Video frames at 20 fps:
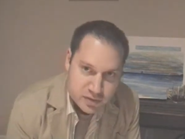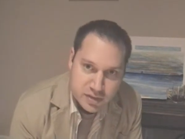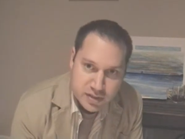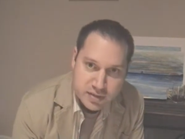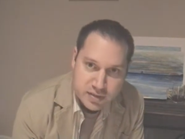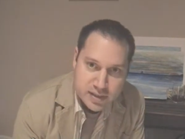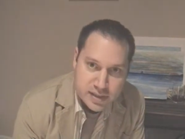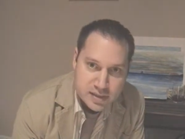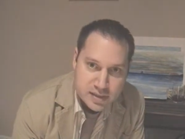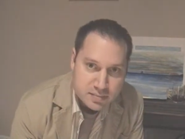
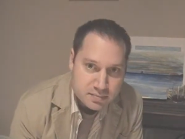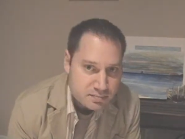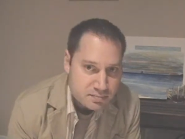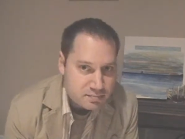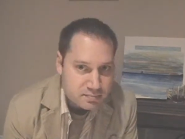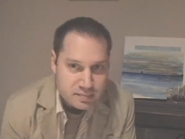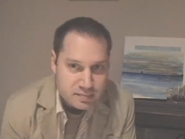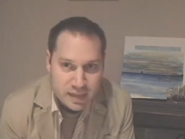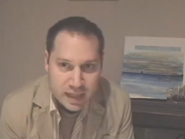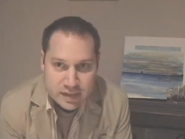cereal?
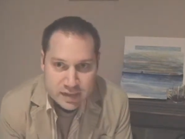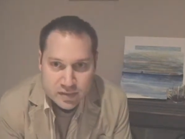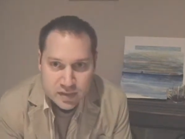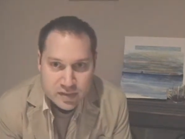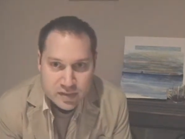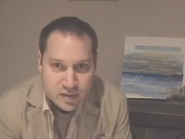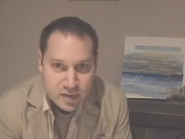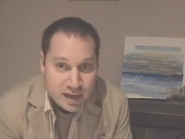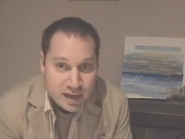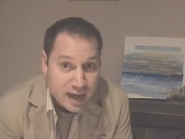That's
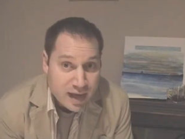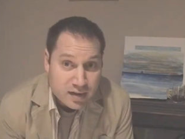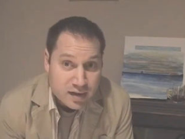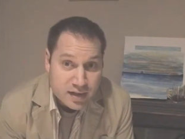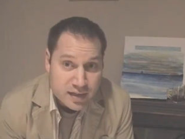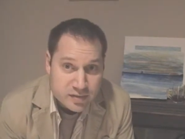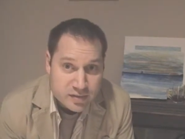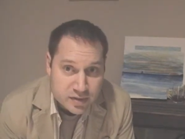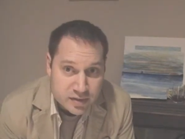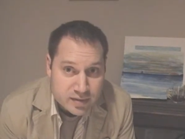easy. I
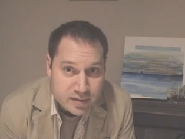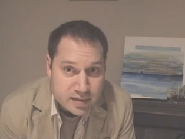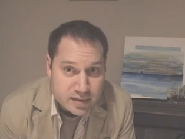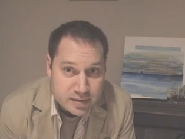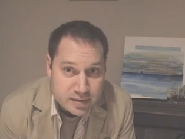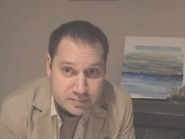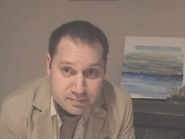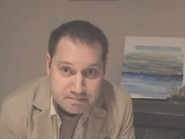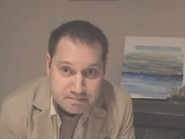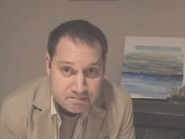don't eat
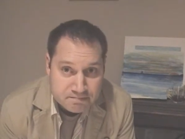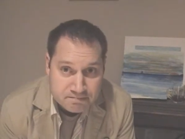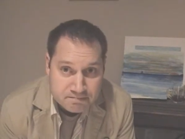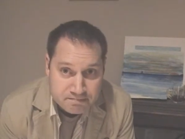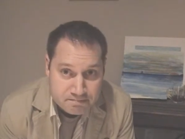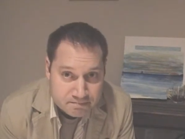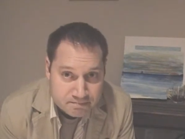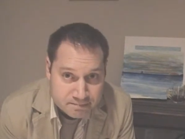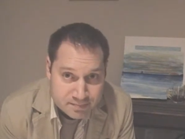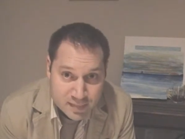cereal.
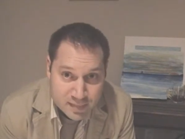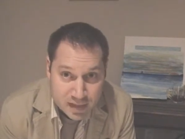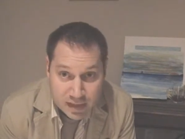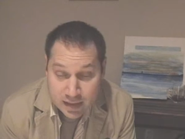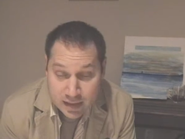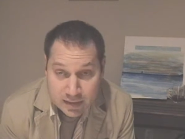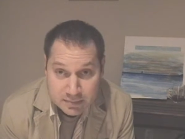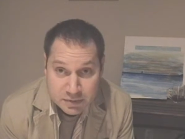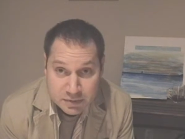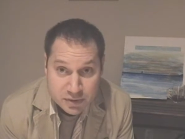
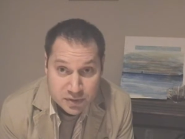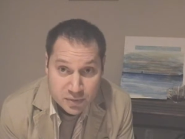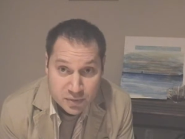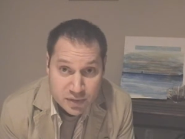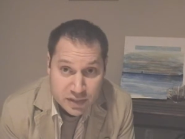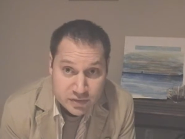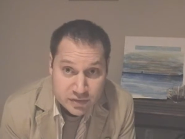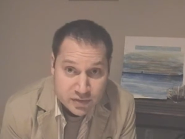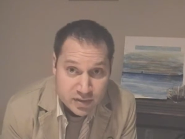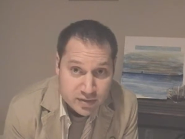I just
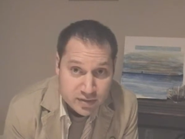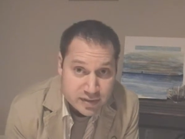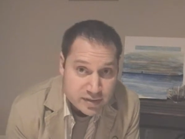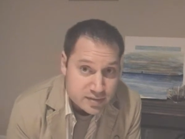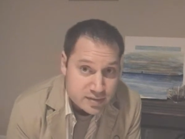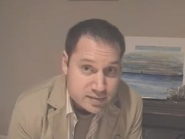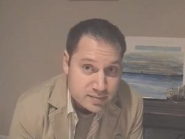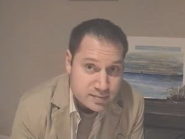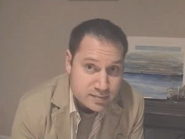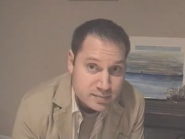don't eat
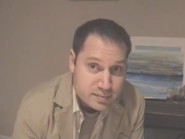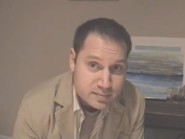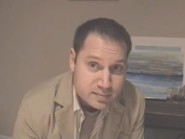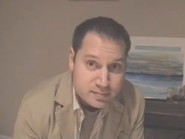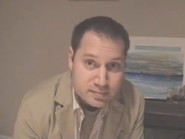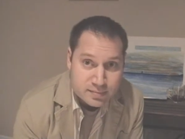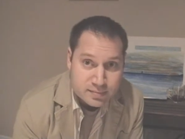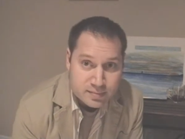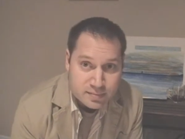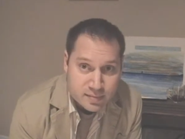cereal.
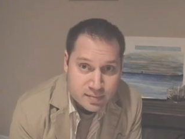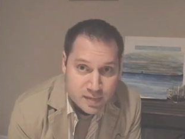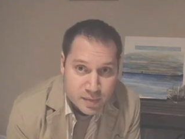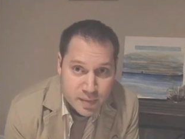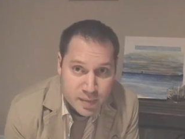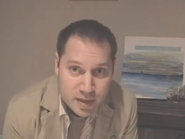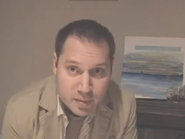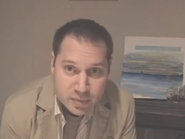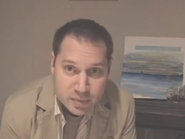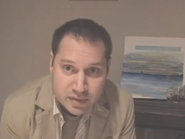
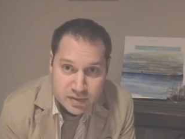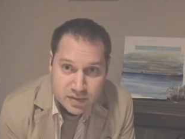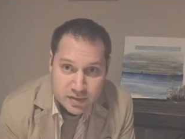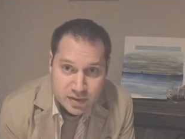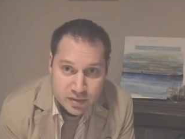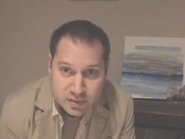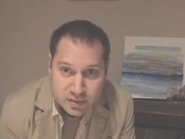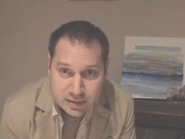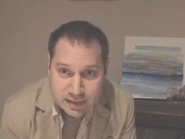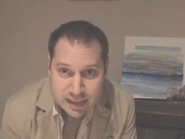I'm not a big
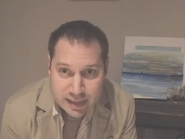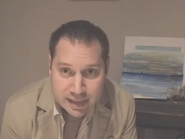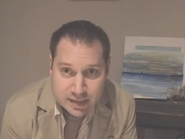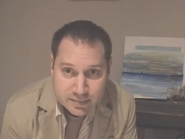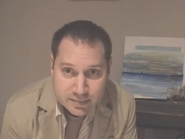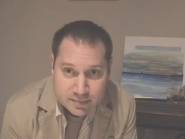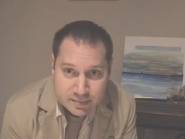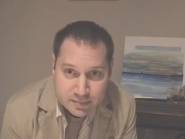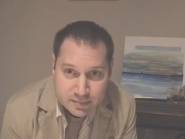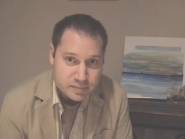cereal
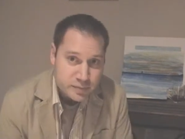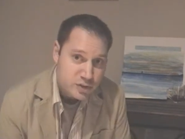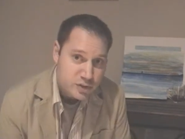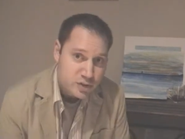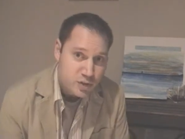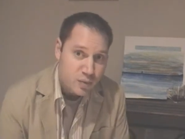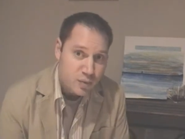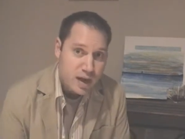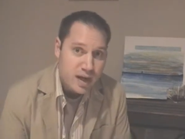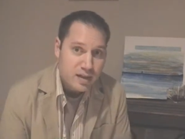guy. Once
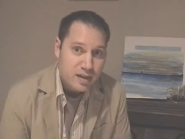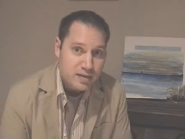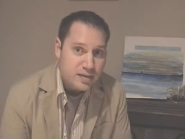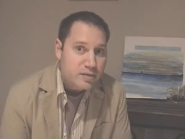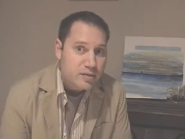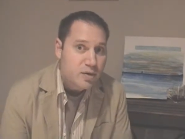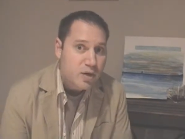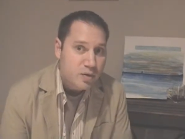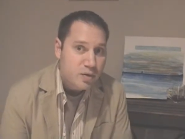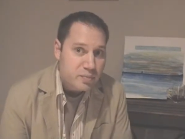in a while, I'll
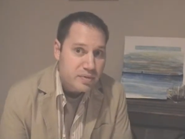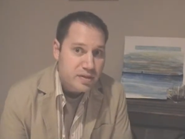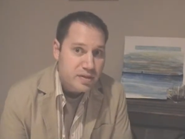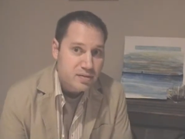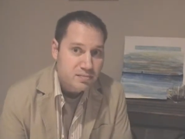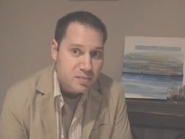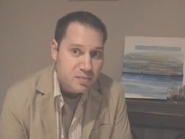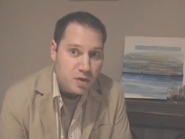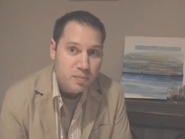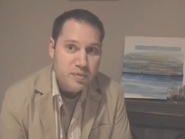eat
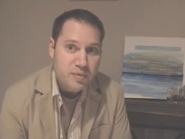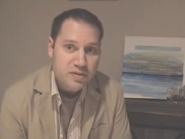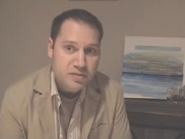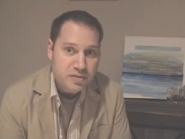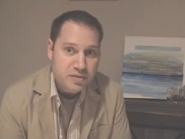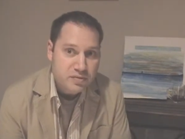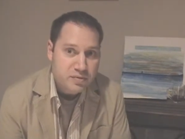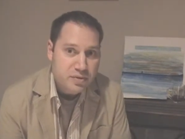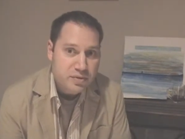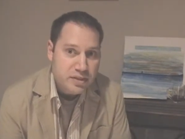oatmeal. Oatmeal's
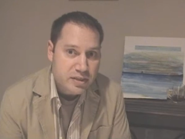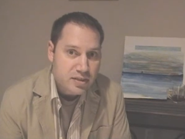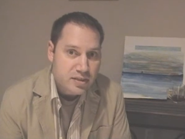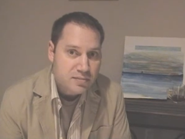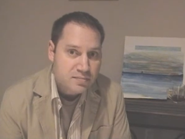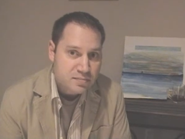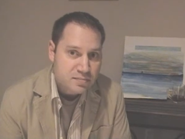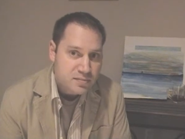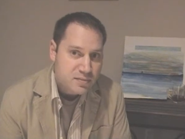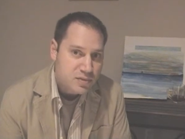good for you.
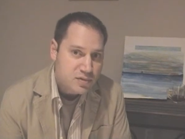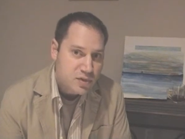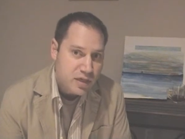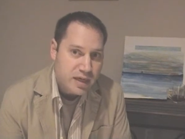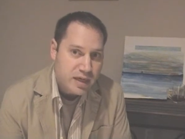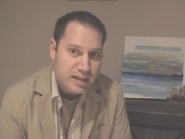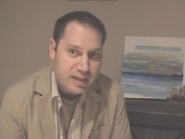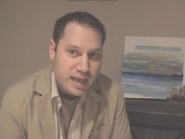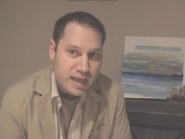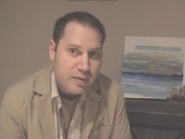So
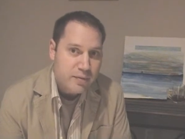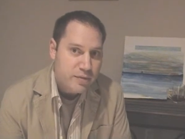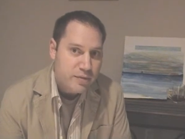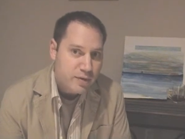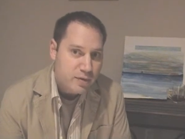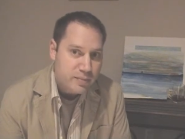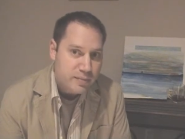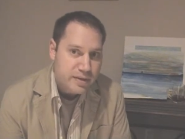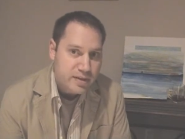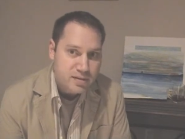I get down
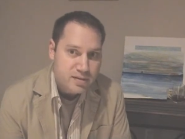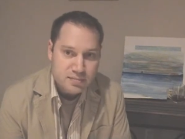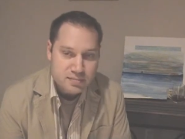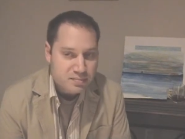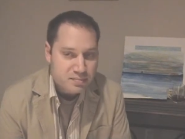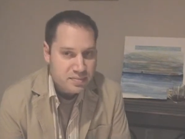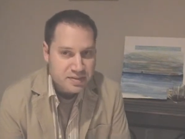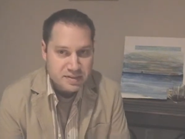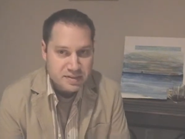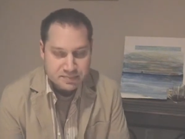with oatmeal,
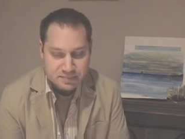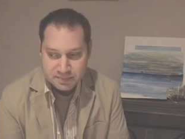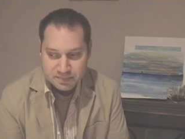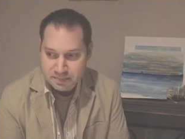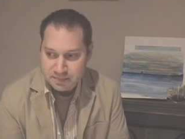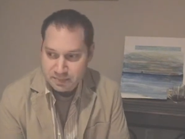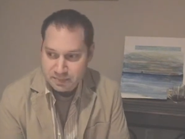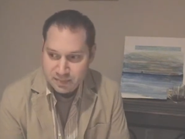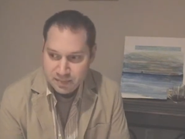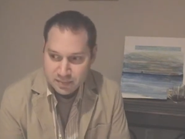but
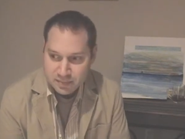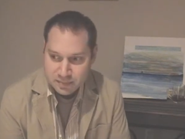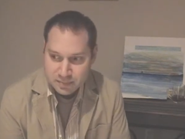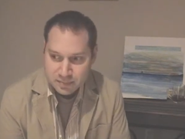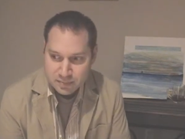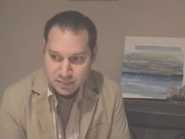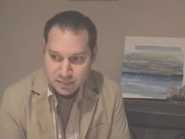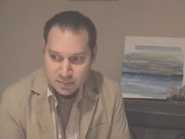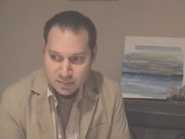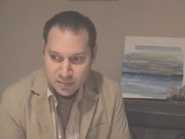
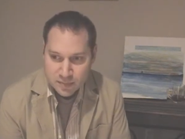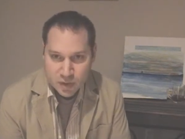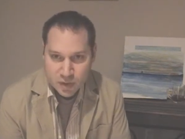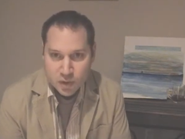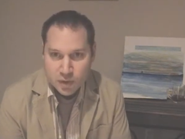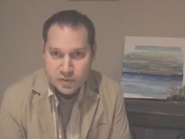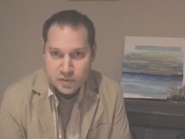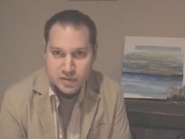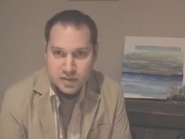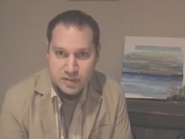
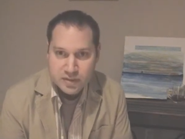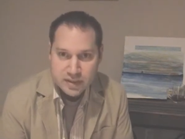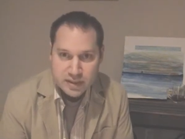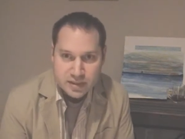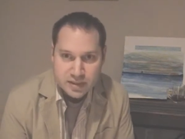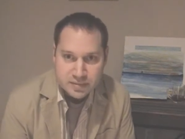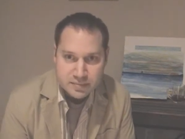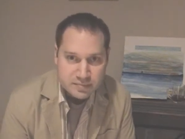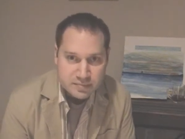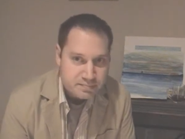cold
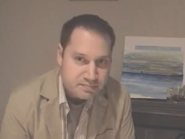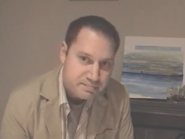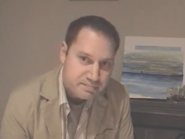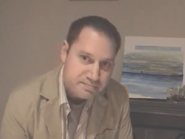cereal,